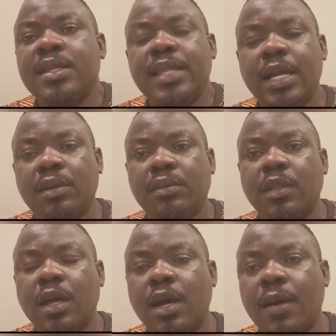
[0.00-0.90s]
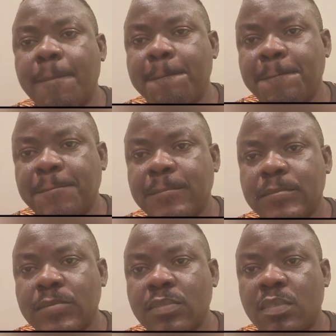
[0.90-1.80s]
Now,
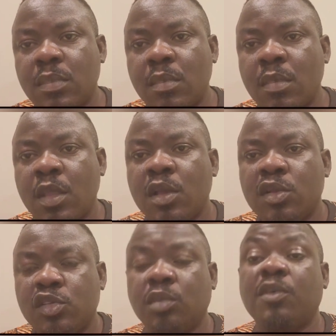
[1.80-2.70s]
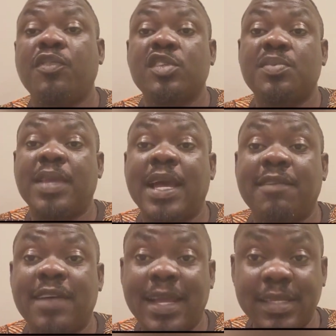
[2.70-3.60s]
some of us may
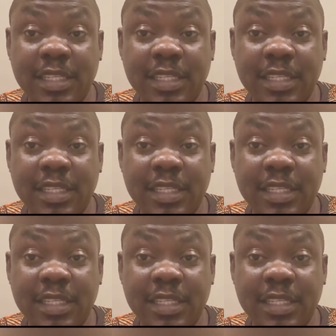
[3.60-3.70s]
have had